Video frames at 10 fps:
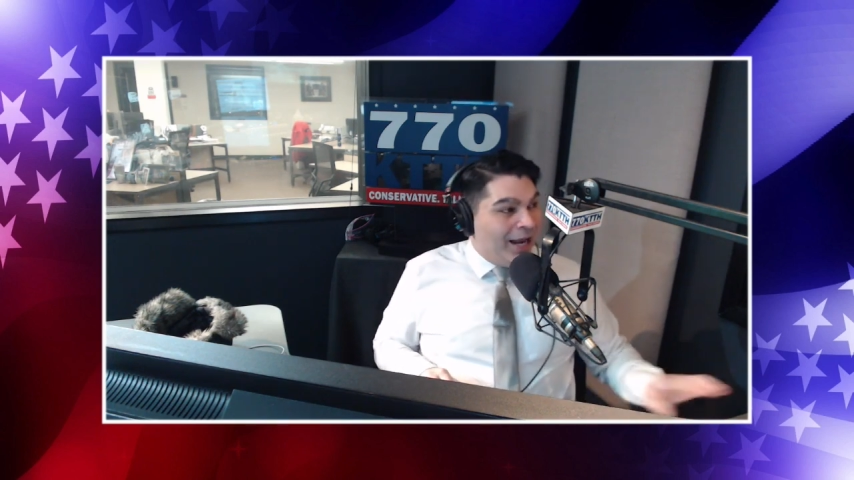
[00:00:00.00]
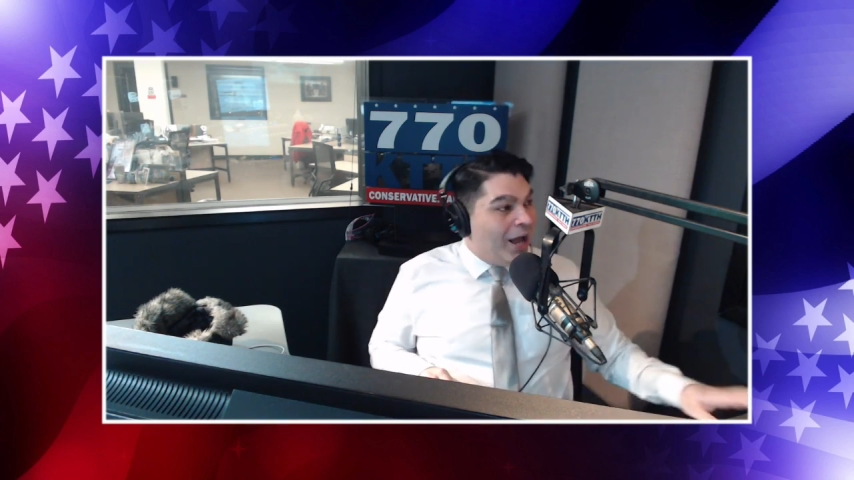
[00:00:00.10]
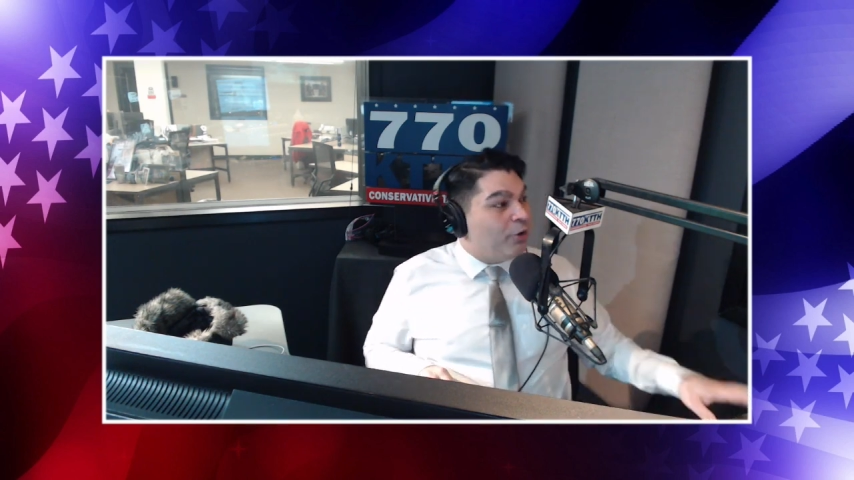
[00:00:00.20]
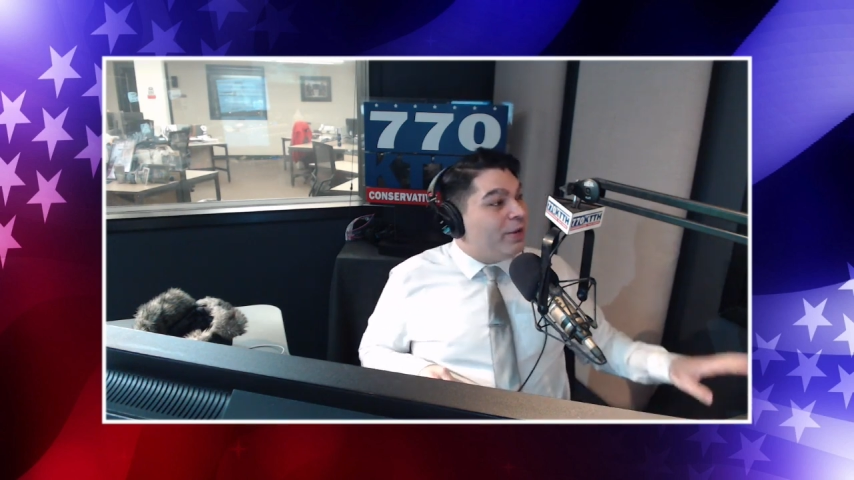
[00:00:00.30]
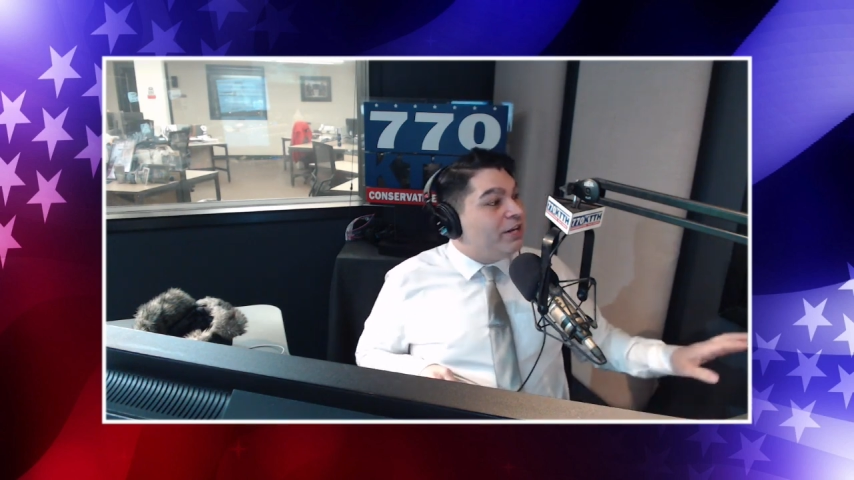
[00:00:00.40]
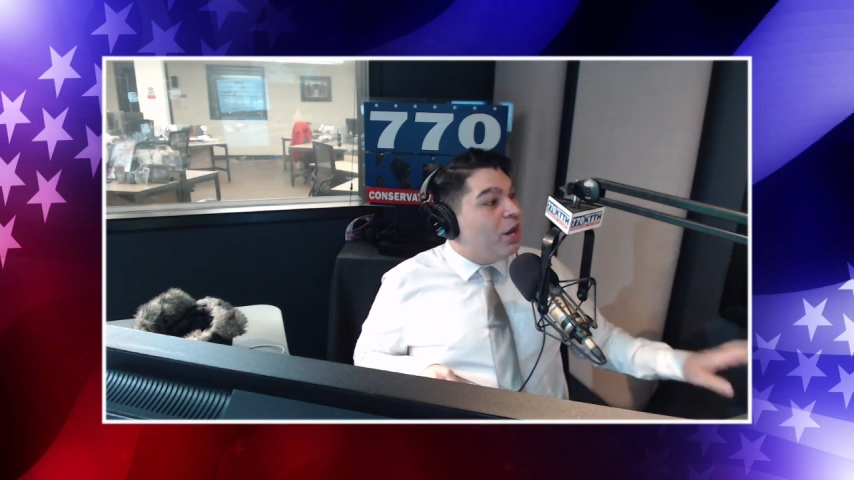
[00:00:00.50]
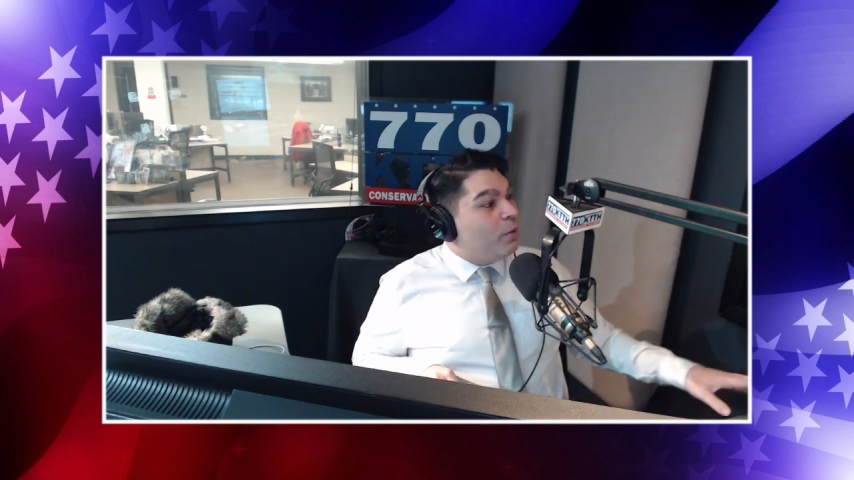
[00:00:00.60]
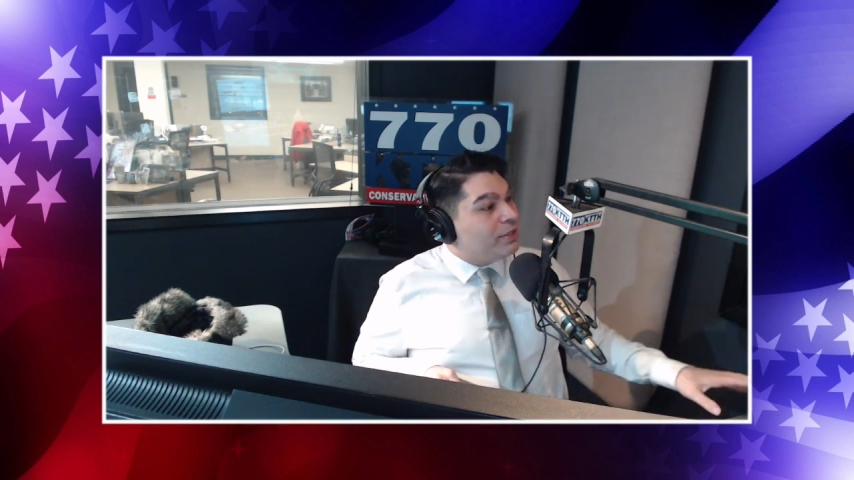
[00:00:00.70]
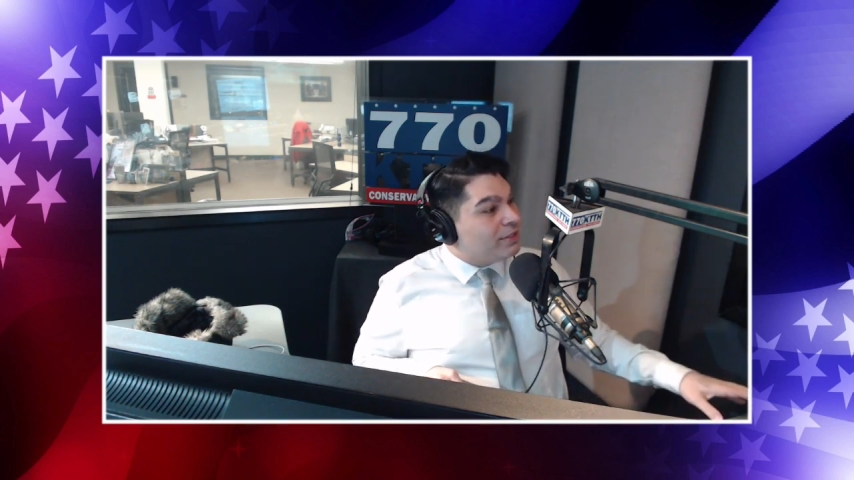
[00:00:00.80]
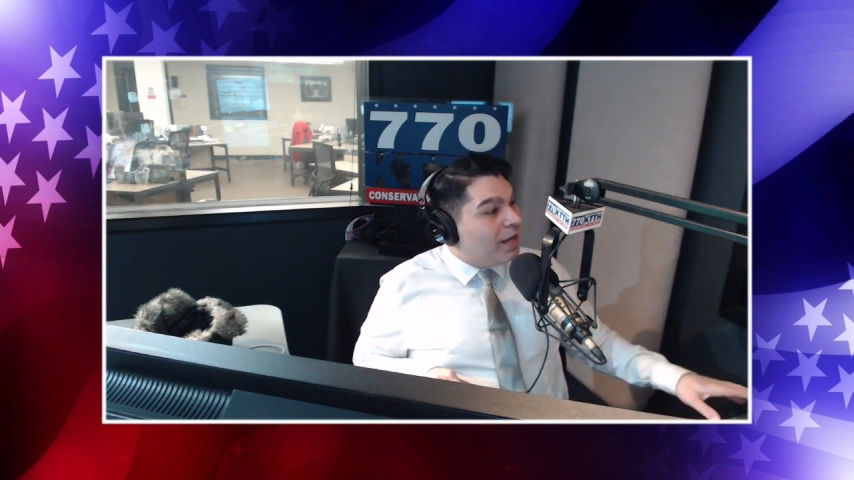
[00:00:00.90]
And how do we
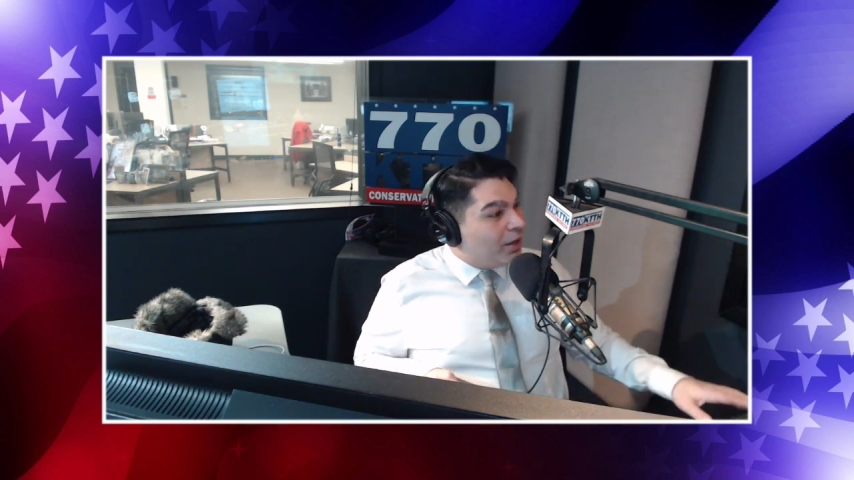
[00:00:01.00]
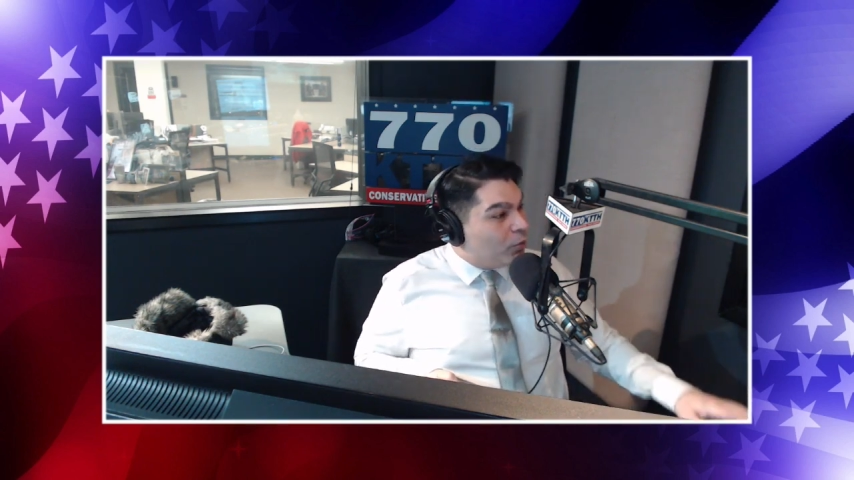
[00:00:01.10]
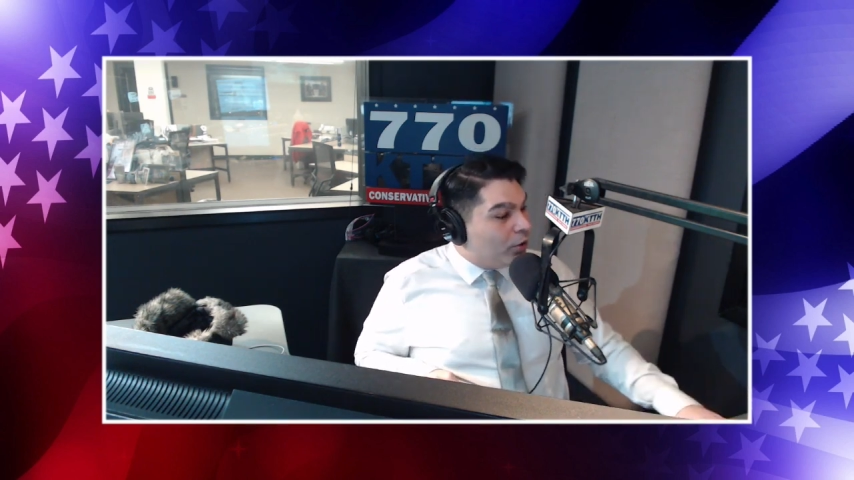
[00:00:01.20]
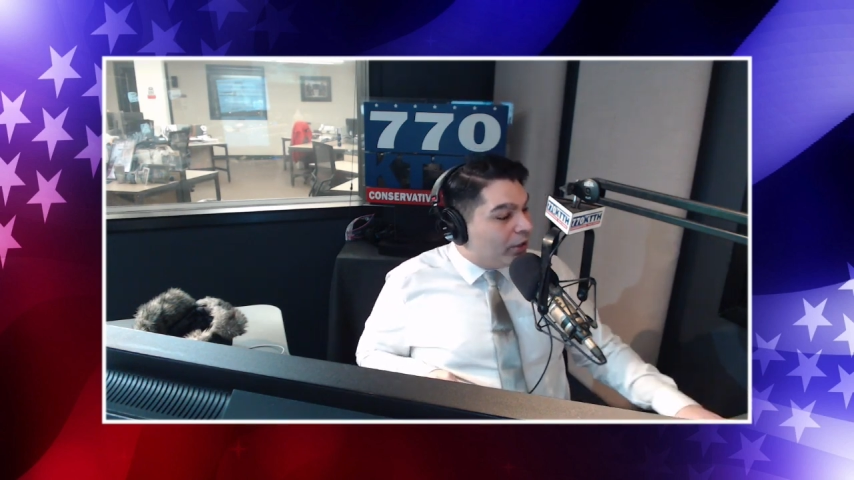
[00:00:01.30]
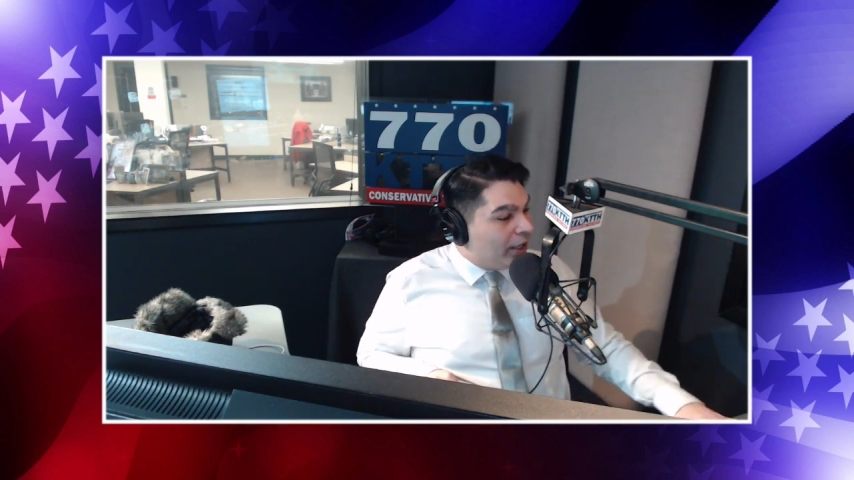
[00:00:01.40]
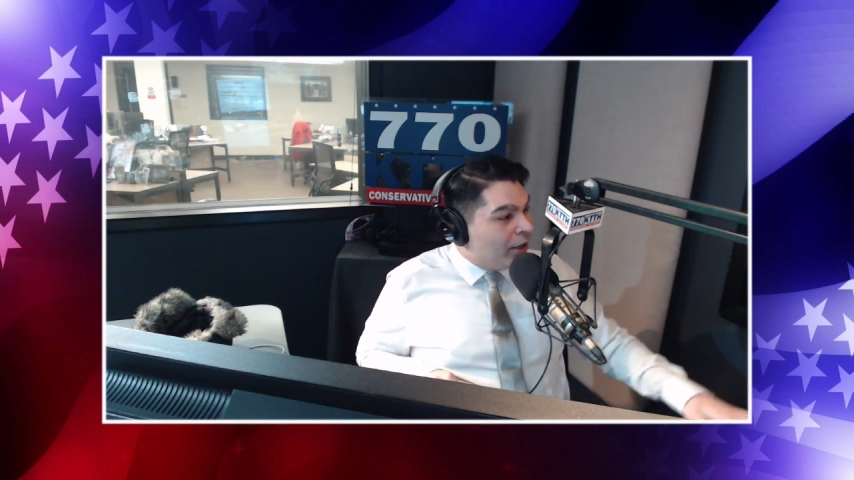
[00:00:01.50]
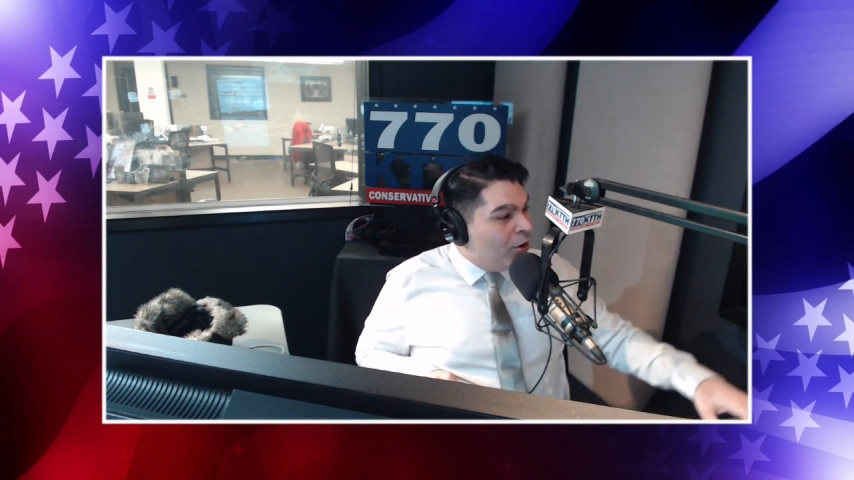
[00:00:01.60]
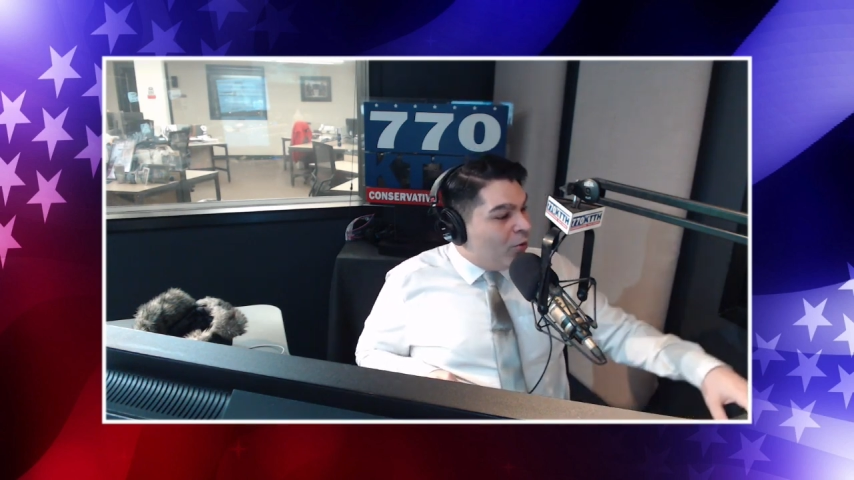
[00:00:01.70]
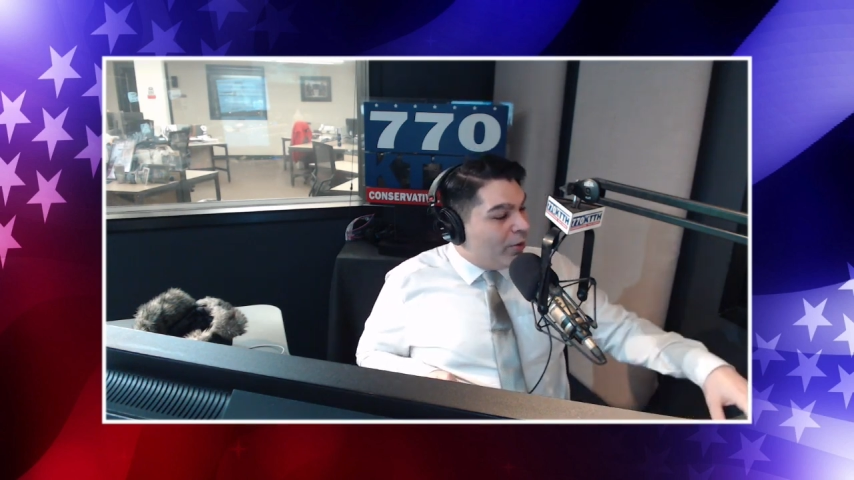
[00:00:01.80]
know it's not working?